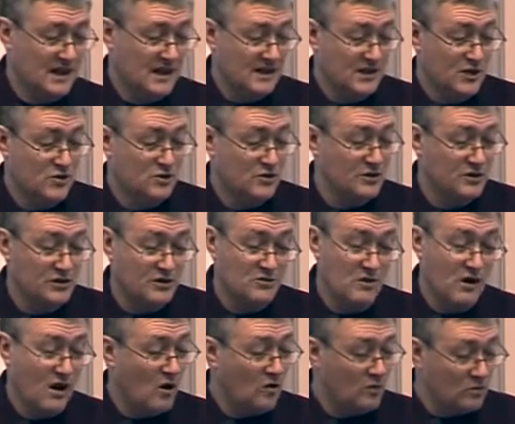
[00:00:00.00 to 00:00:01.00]
and you can do
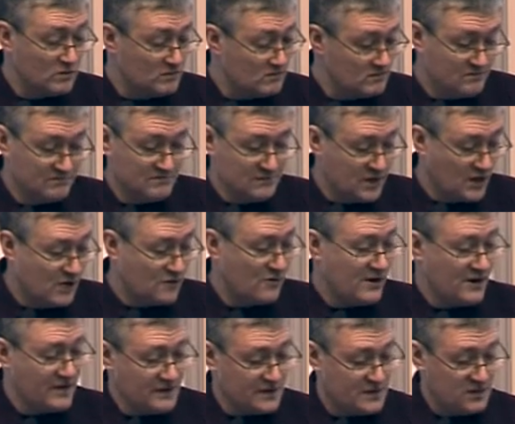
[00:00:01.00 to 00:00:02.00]
whole
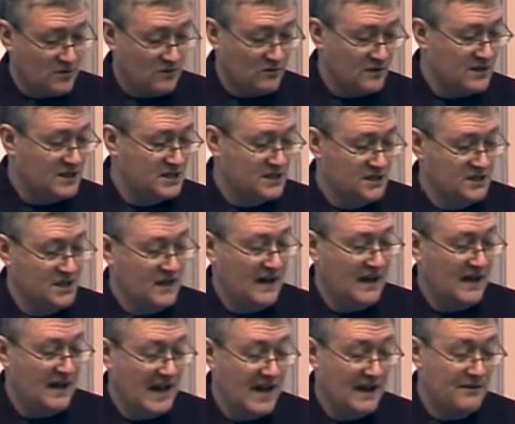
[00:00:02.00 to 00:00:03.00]
degrees on this,
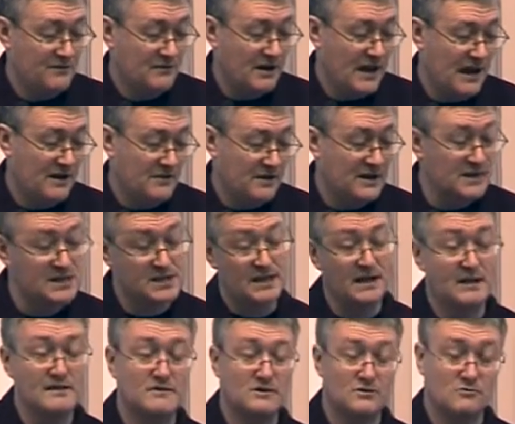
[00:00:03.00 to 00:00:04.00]
how
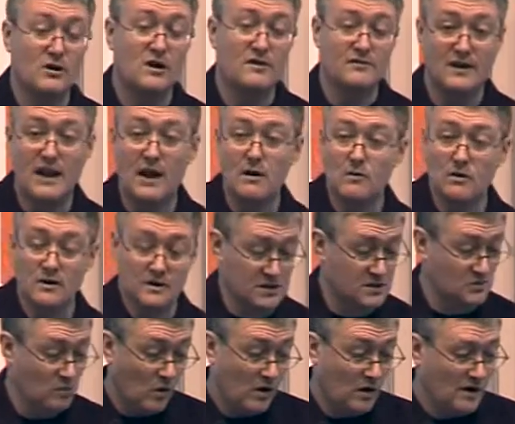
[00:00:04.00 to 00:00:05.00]
internet-derived
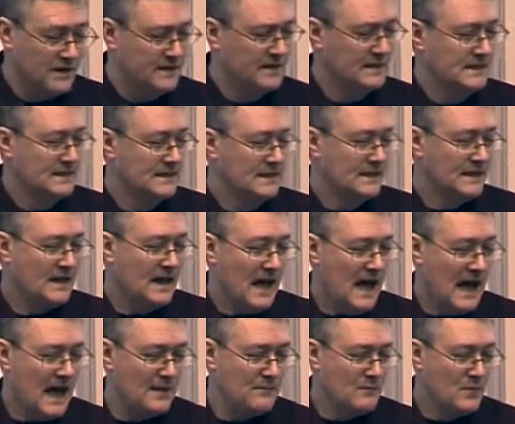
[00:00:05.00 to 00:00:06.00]
networks work.
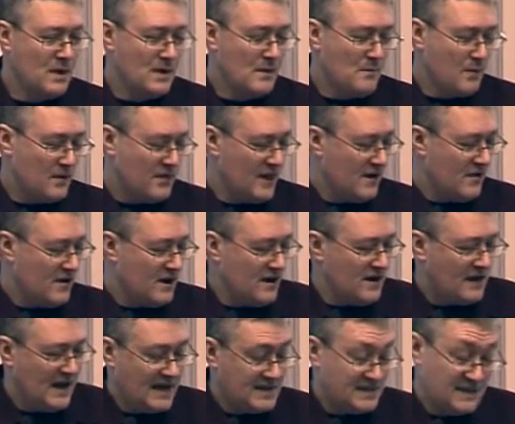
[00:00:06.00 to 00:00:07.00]
But there
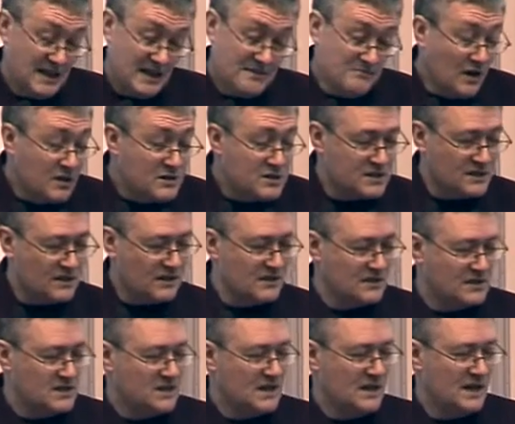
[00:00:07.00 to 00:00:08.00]
are, as in most
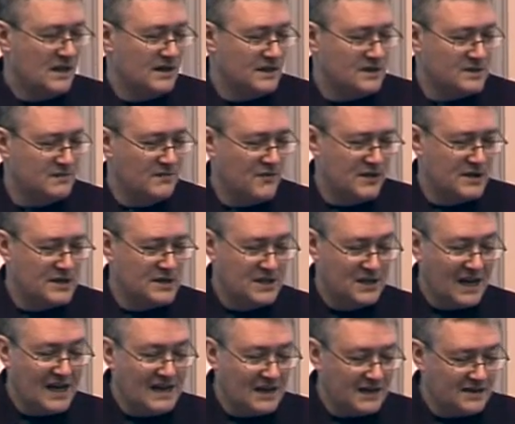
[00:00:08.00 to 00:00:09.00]
things, some very
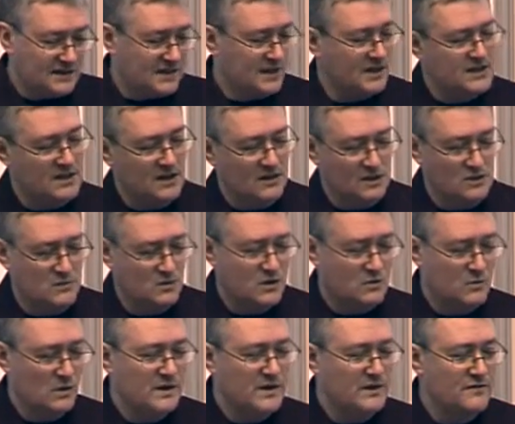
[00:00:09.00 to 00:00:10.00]
salient details
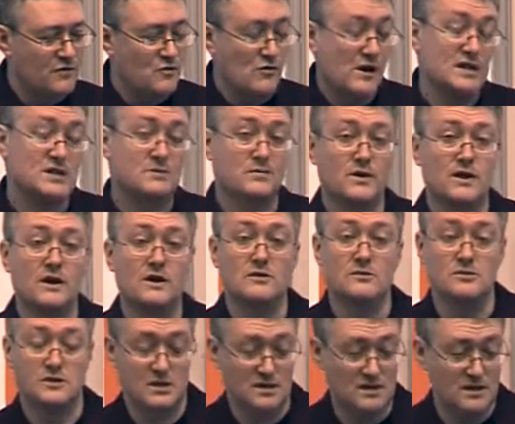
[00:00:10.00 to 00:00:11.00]
which, when you've grasped
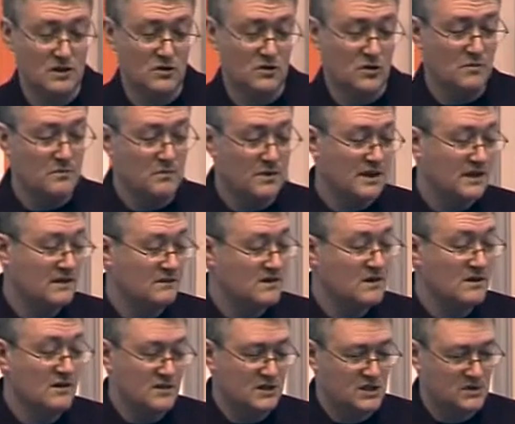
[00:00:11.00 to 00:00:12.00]
those, you can be
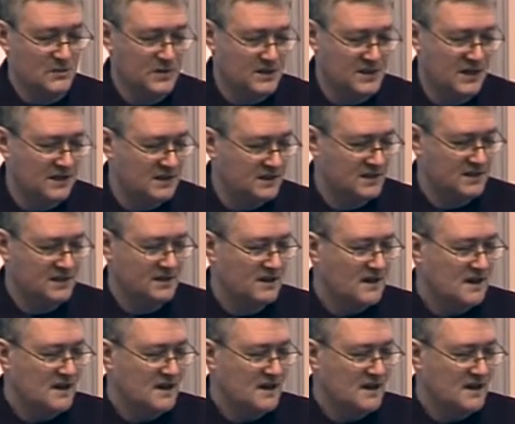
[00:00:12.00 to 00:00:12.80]
90%